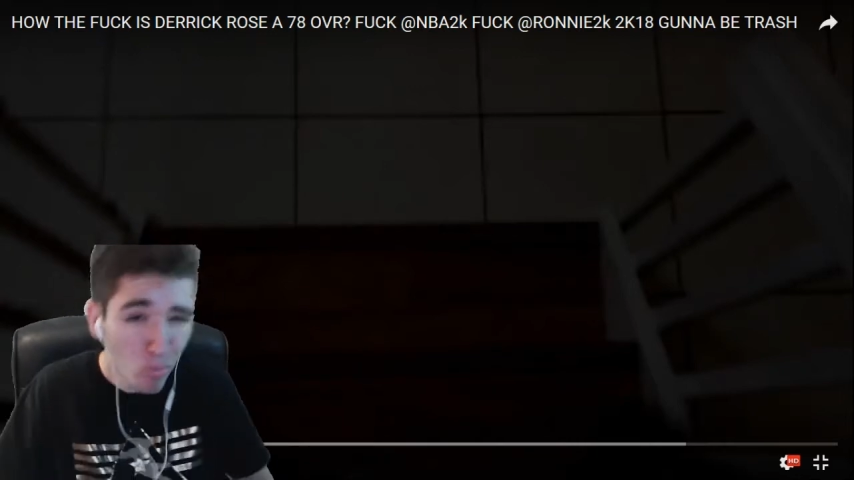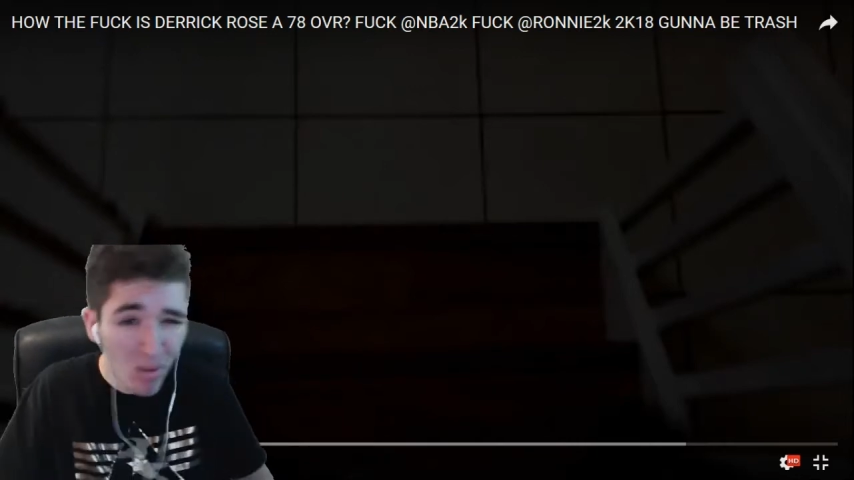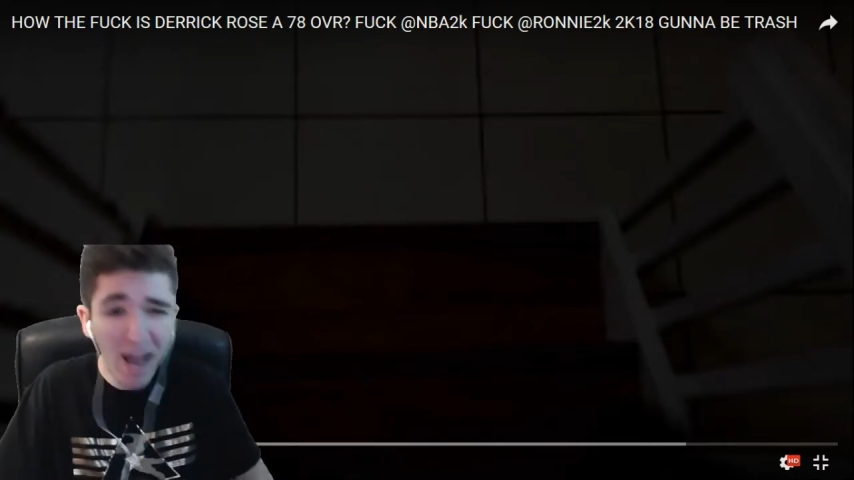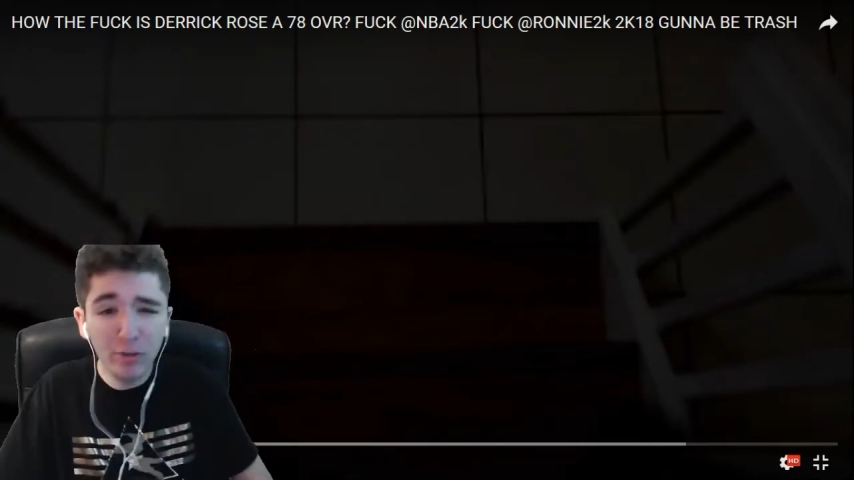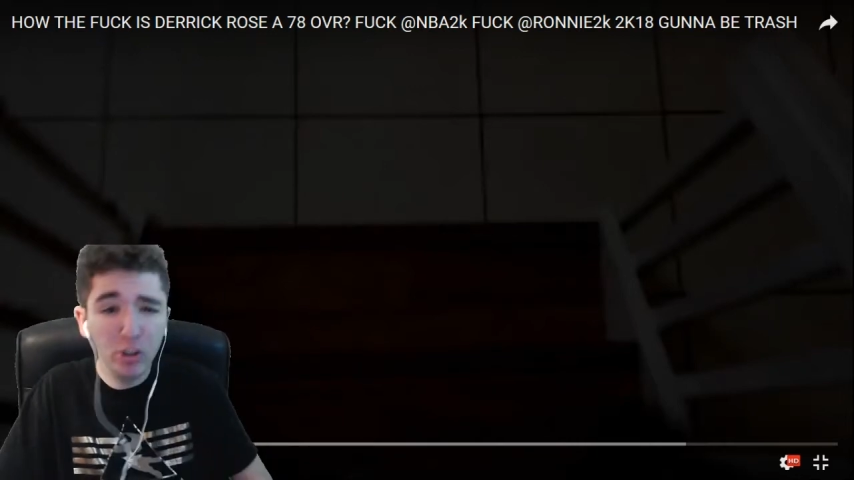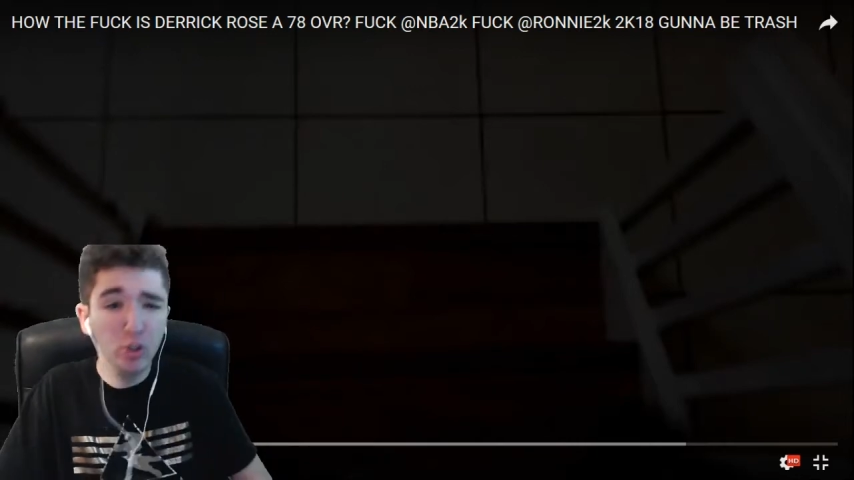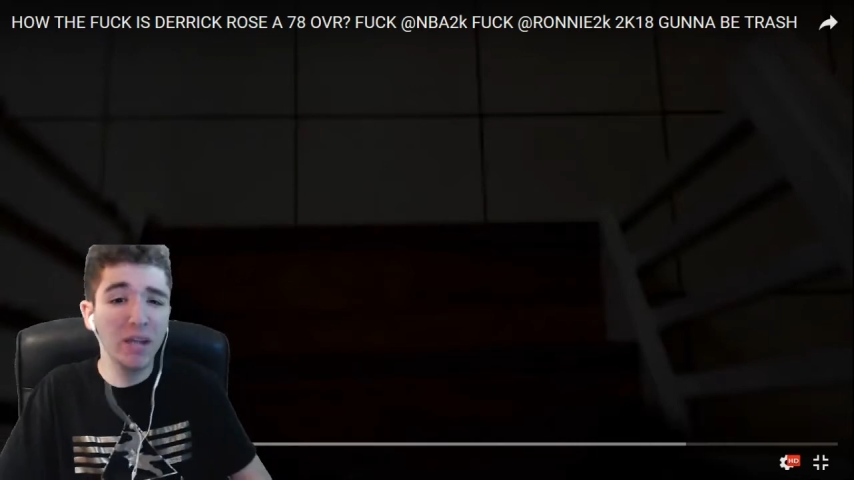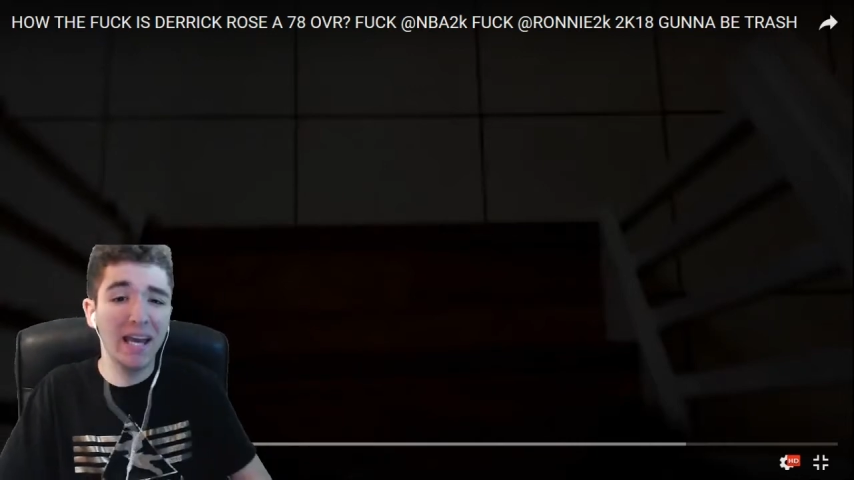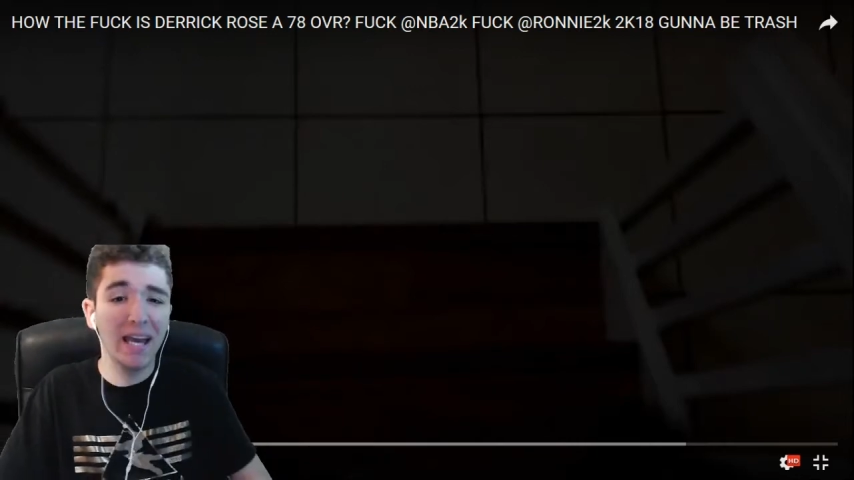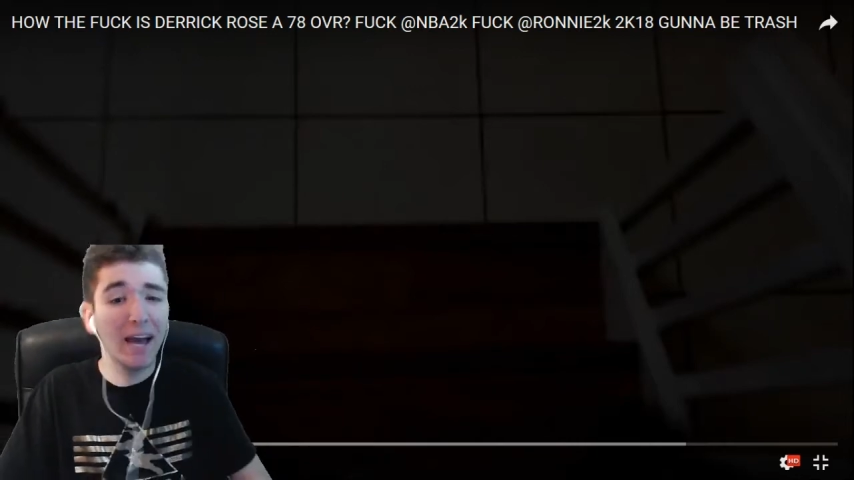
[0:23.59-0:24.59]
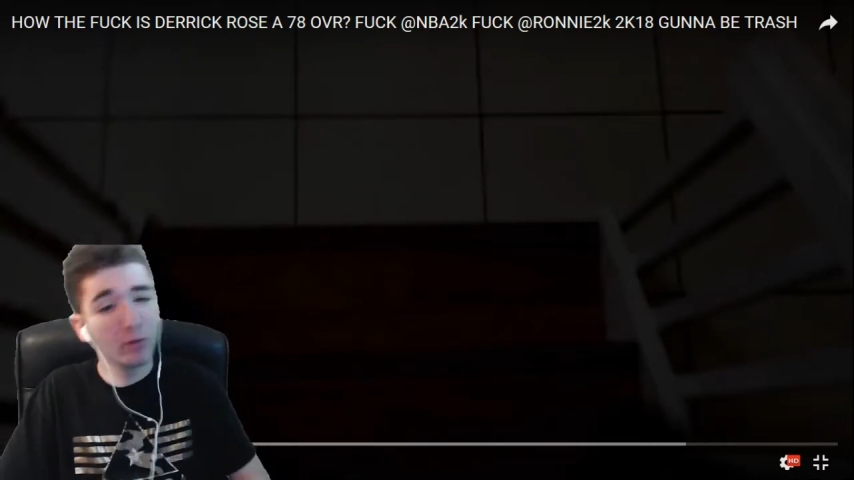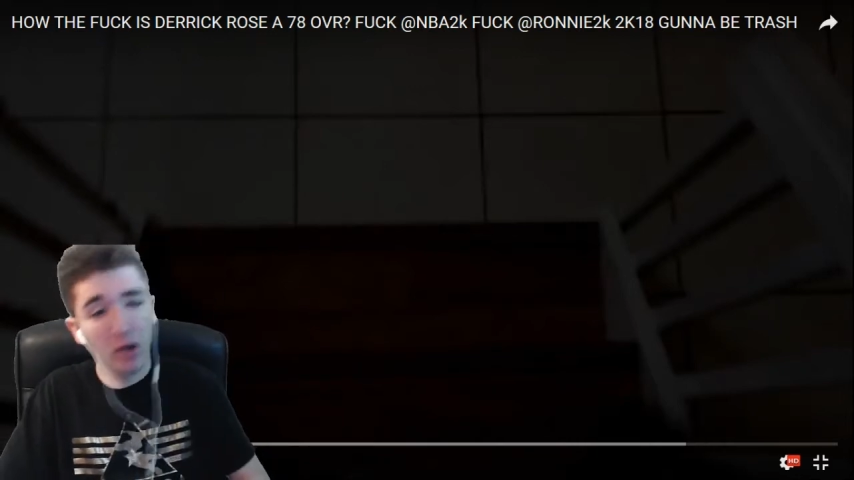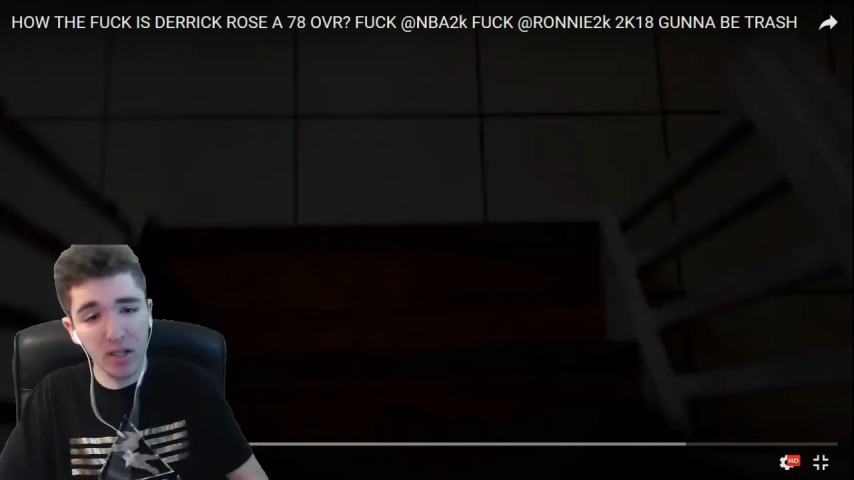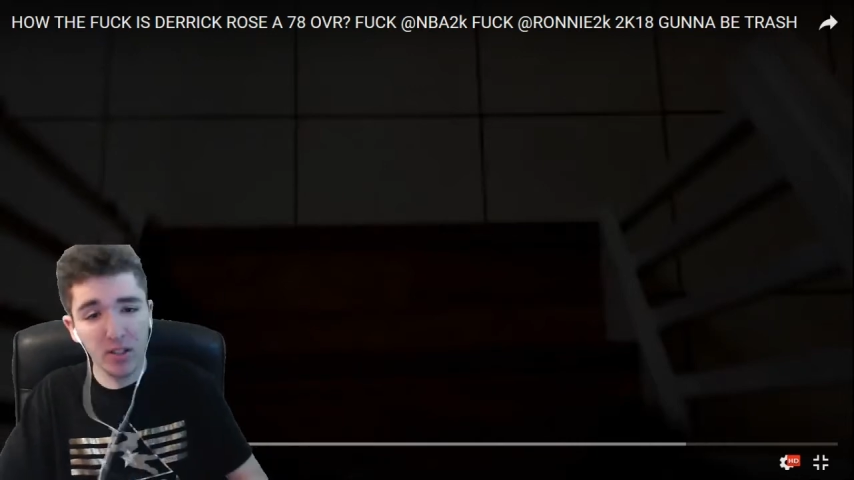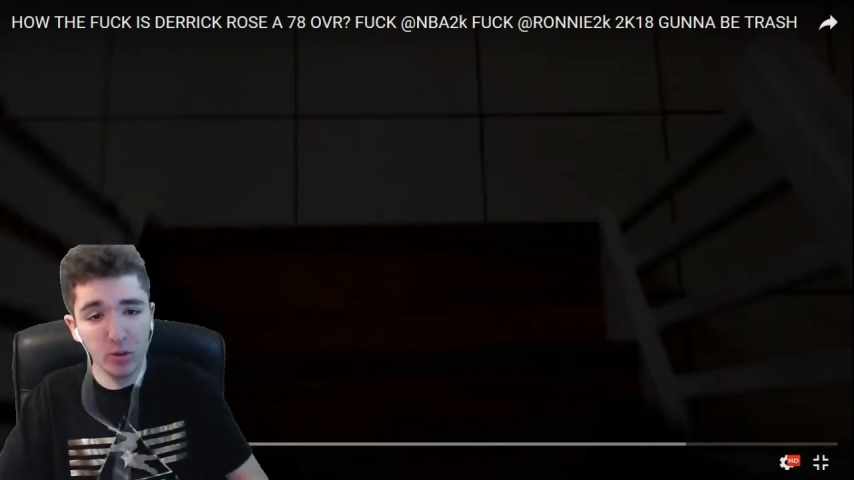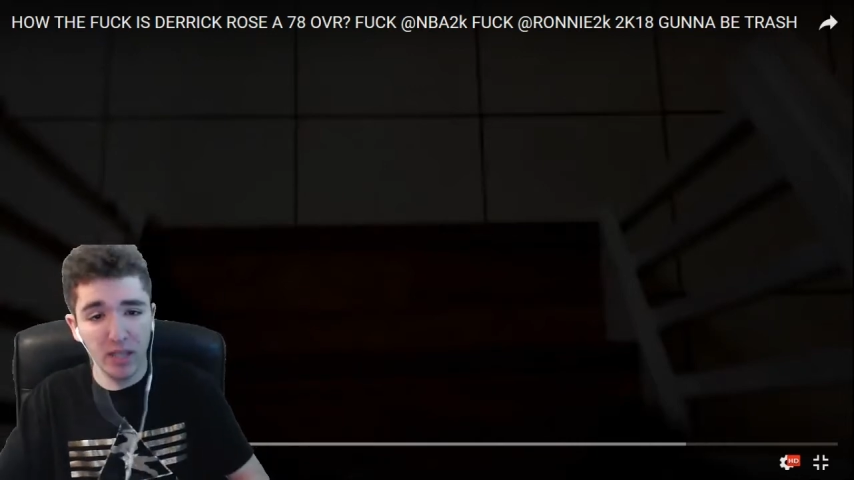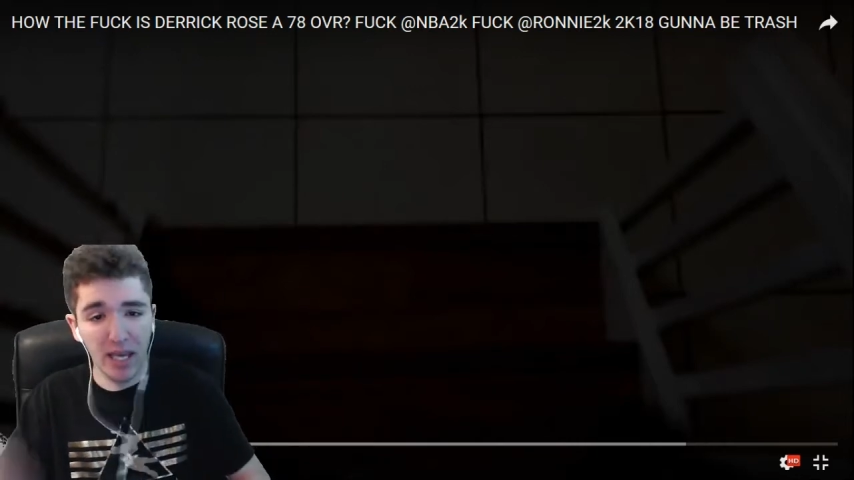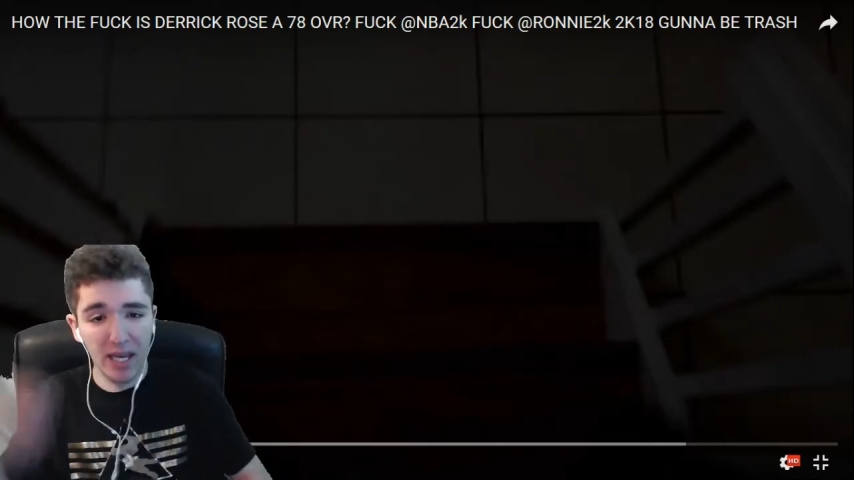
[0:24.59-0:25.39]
F2K, F Ronnie 2K,